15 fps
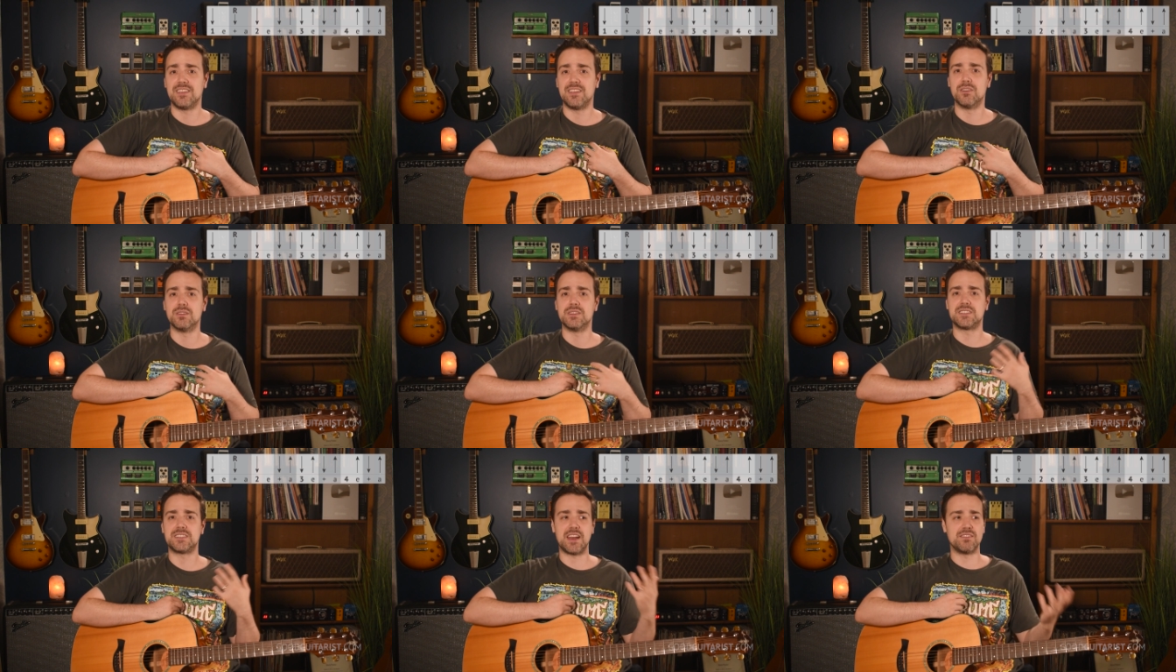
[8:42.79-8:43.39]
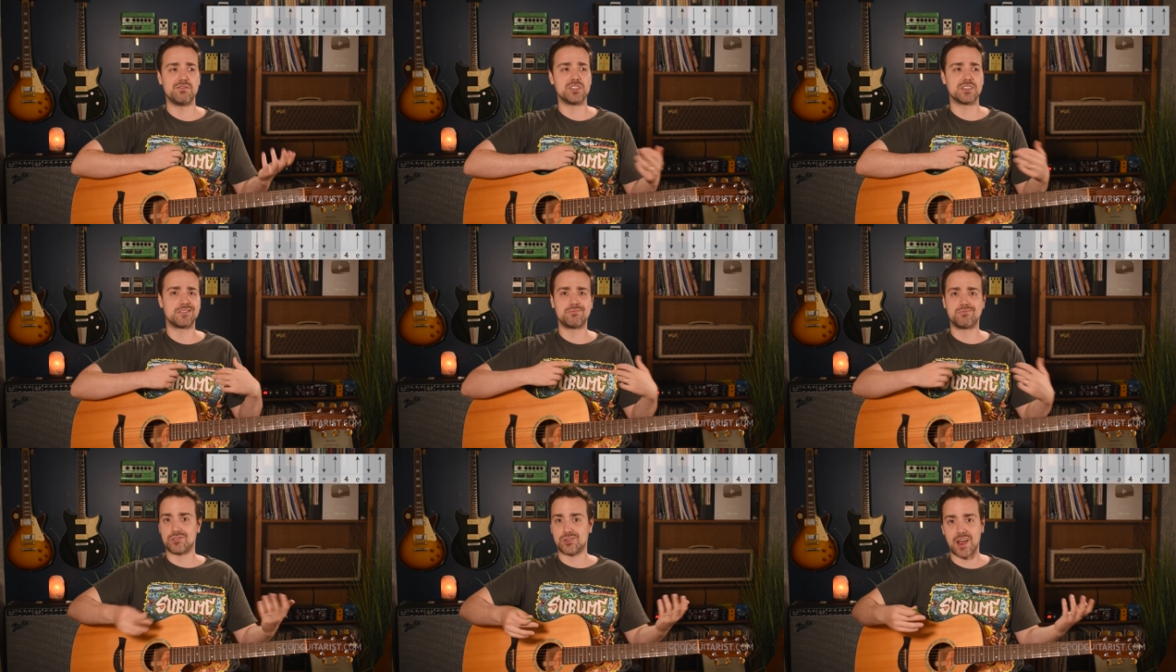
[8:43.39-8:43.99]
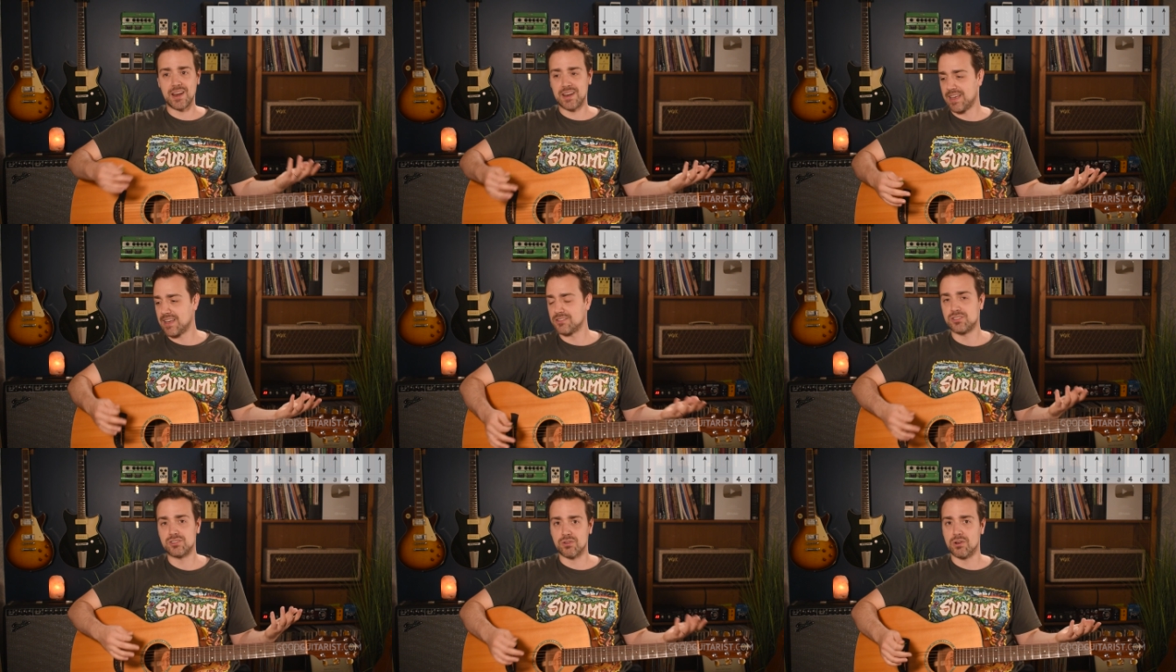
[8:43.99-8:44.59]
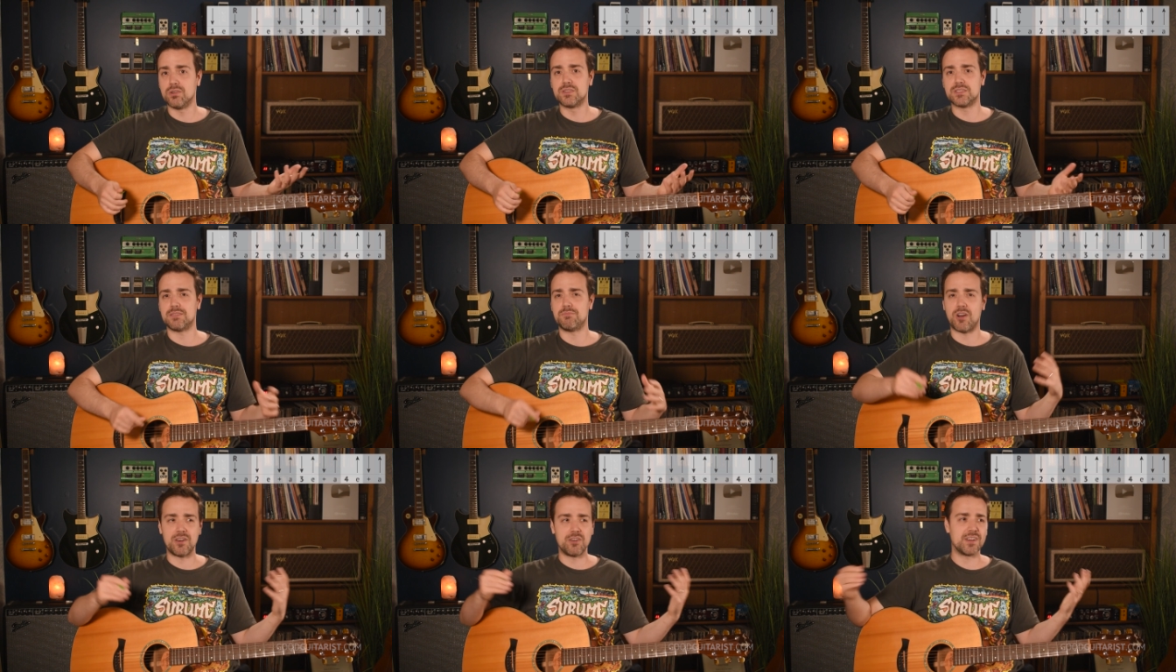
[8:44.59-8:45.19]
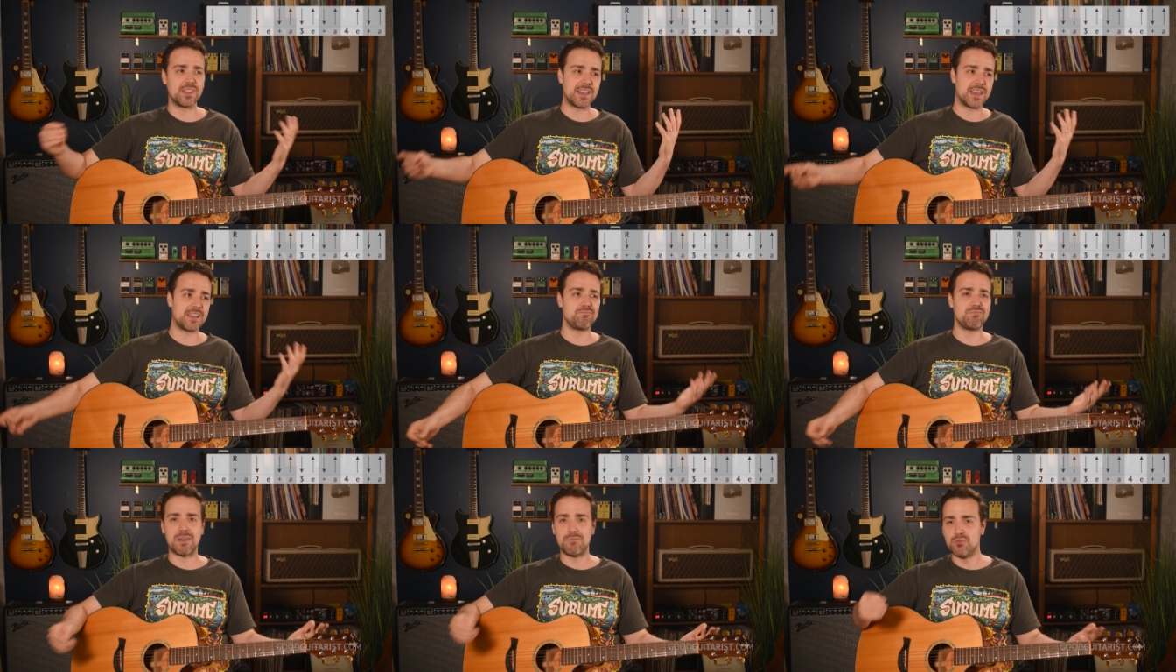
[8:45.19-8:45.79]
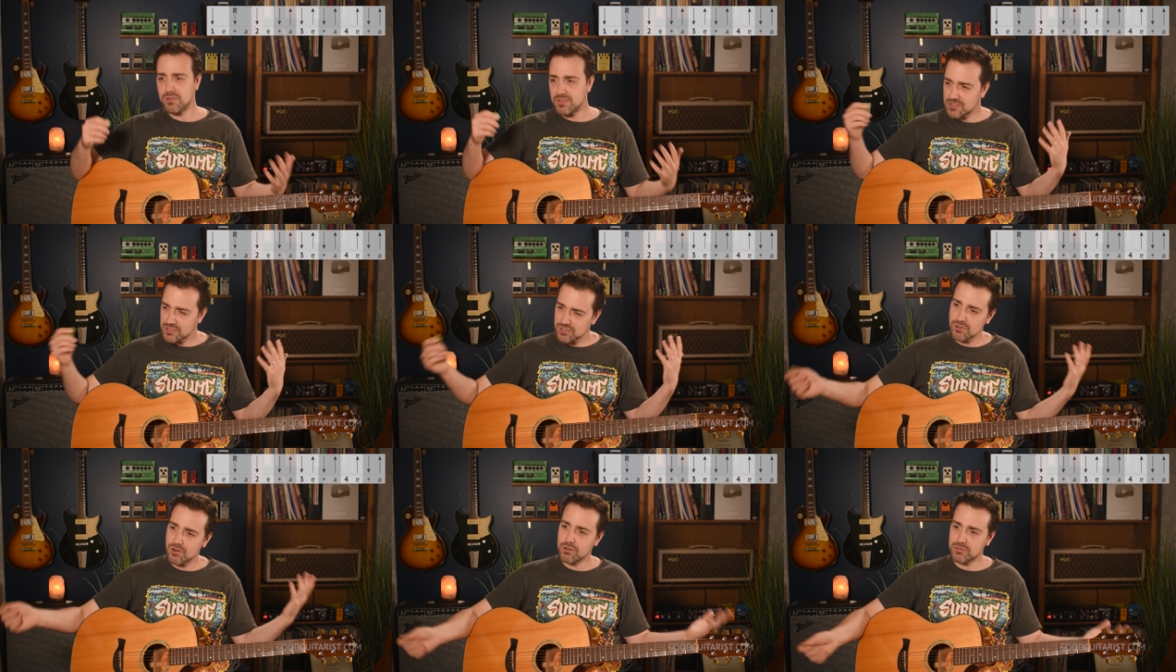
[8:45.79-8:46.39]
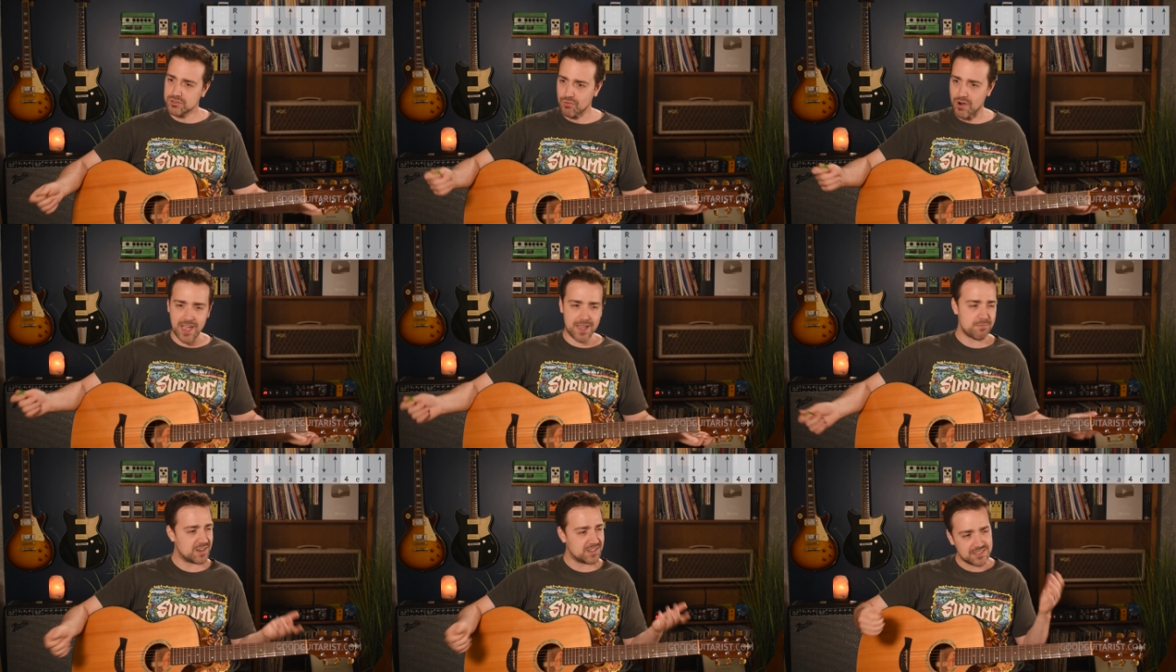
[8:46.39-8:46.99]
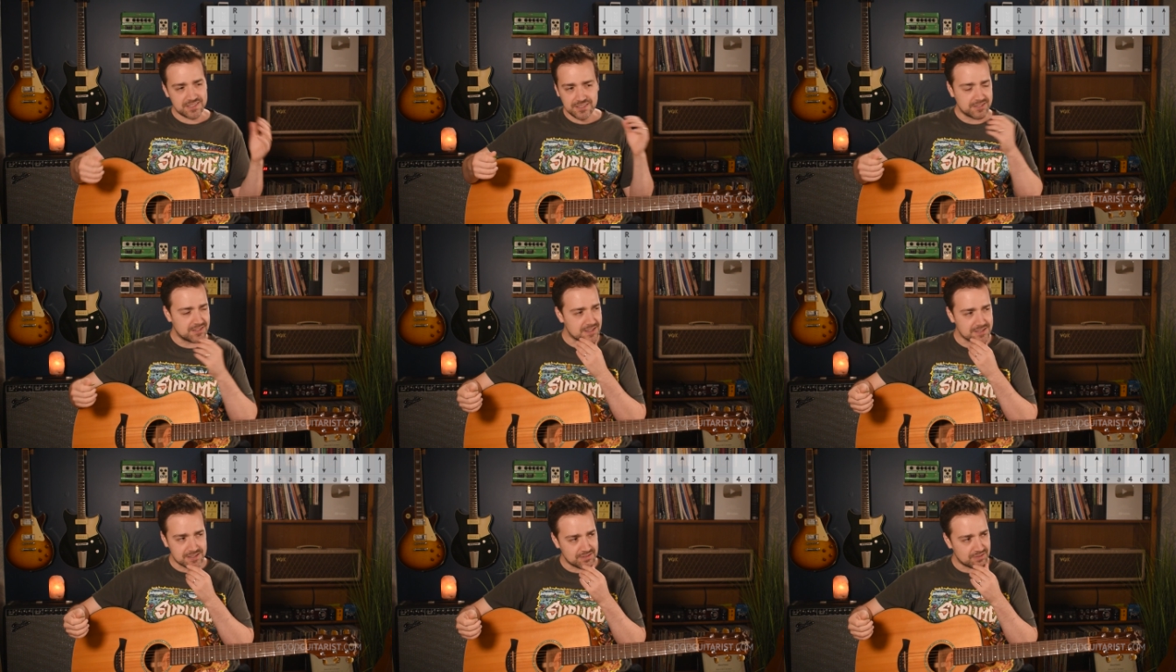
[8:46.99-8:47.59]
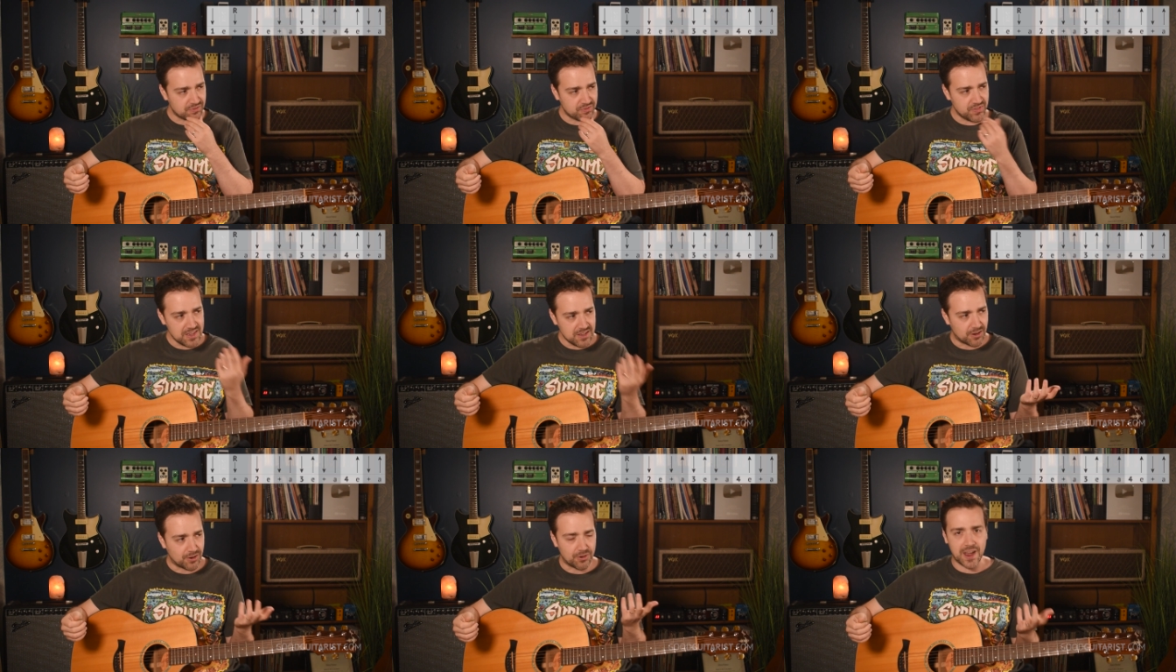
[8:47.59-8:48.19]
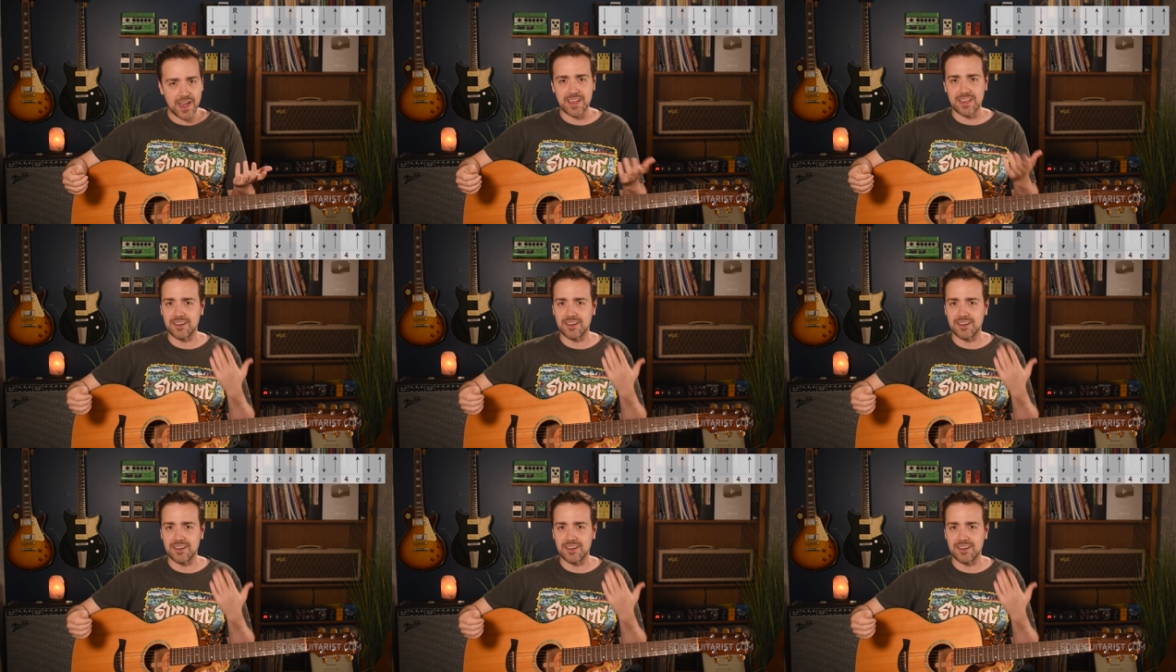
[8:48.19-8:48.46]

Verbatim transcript: you know, instead of just trying to get the strokes and wondering like I'm doing the strokes right, but it still doesn't feel right.